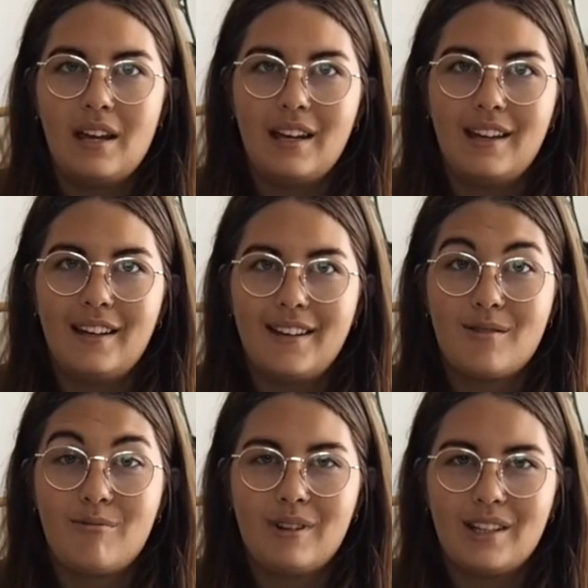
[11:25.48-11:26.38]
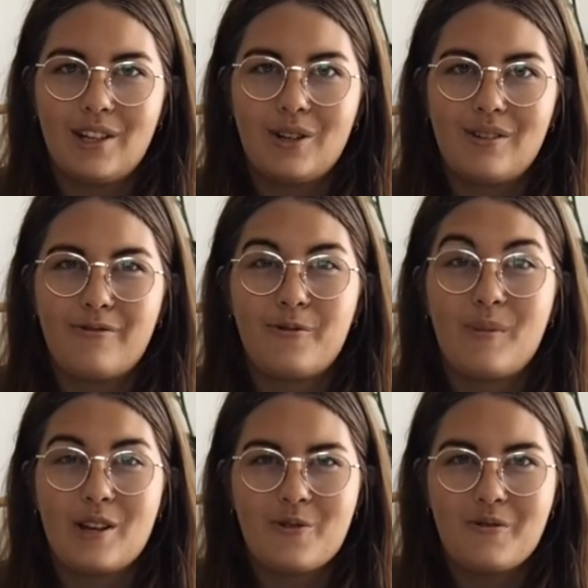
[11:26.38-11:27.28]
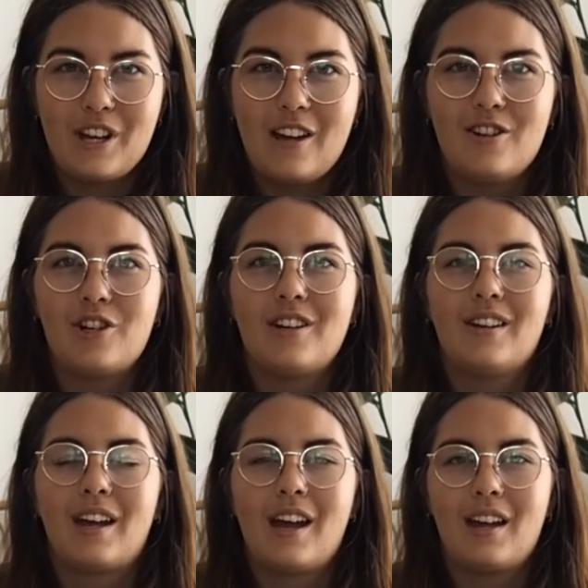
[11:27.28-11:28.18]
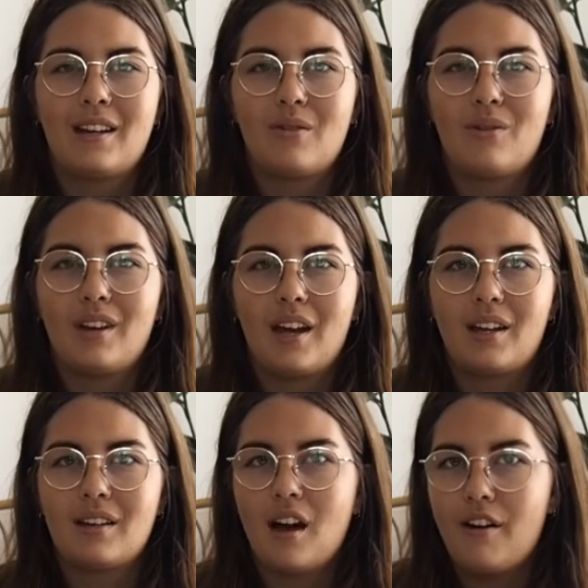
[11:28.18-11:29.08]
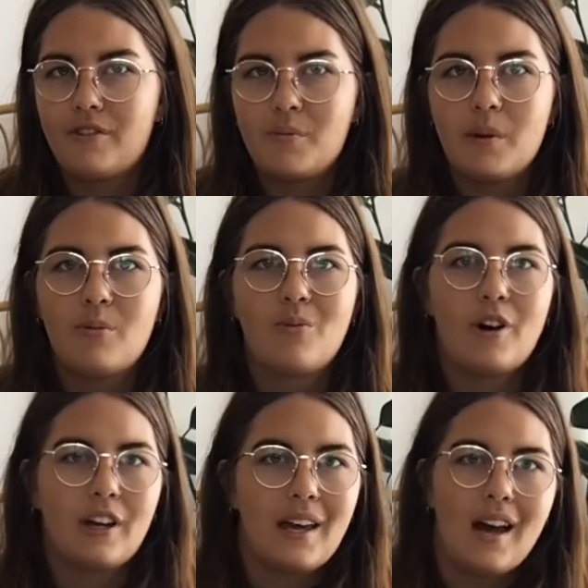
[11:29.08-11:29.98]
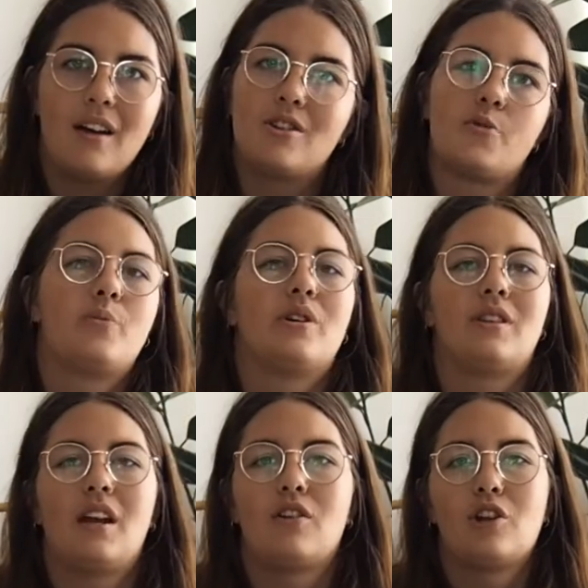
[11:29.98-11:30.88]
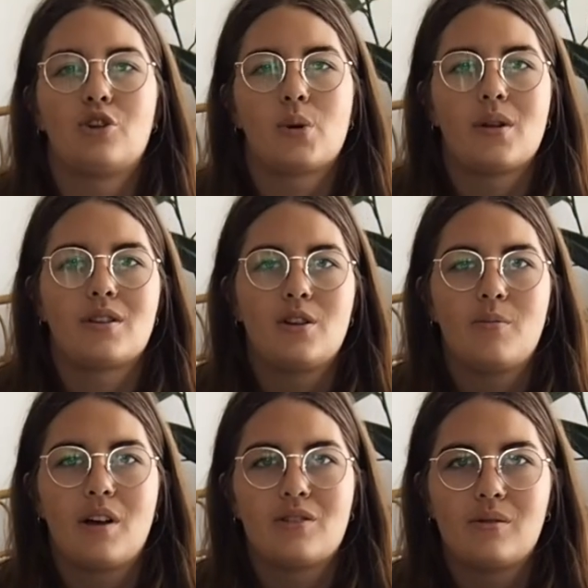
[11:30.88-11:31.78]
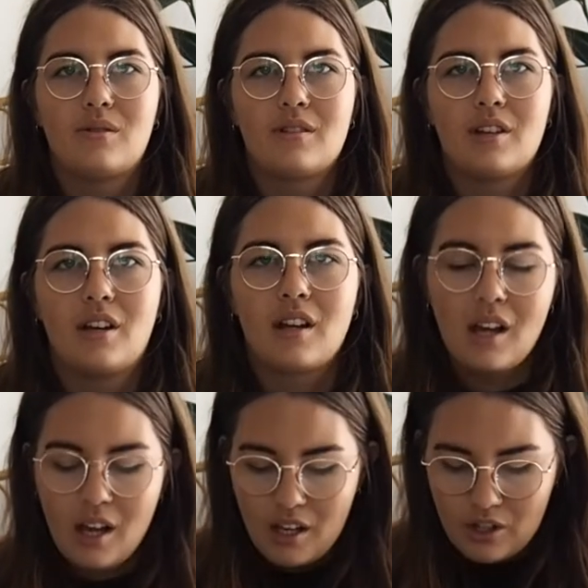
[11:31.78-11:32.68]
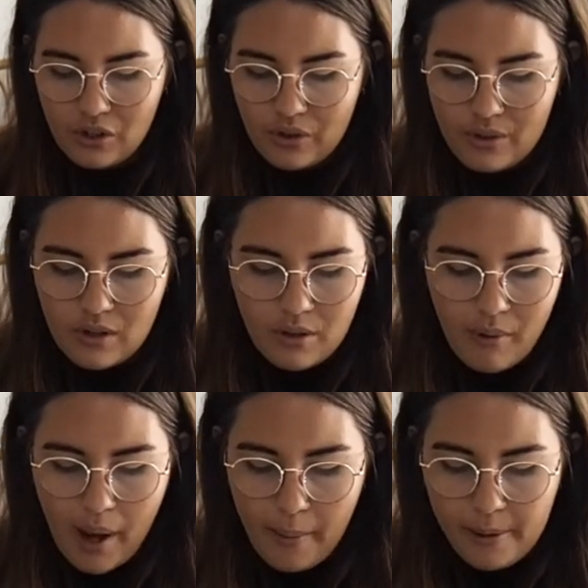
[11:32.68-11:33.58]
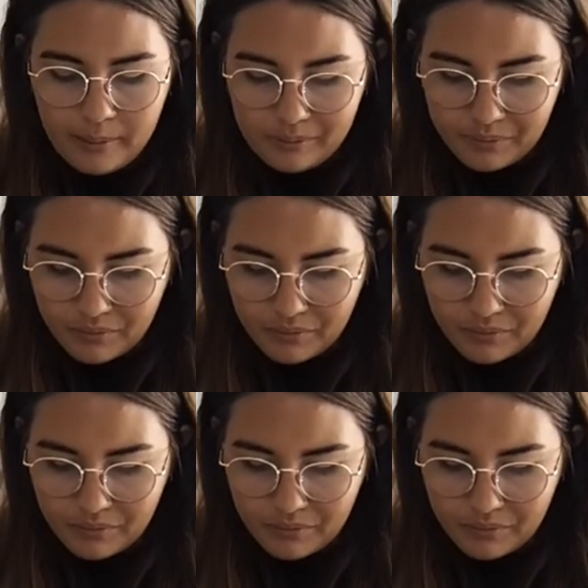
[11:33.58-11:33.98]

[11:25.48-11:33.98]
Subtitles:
It is really good for muscle tension again, or like after people work out, just put that on your joints and your muscles to loosen them up.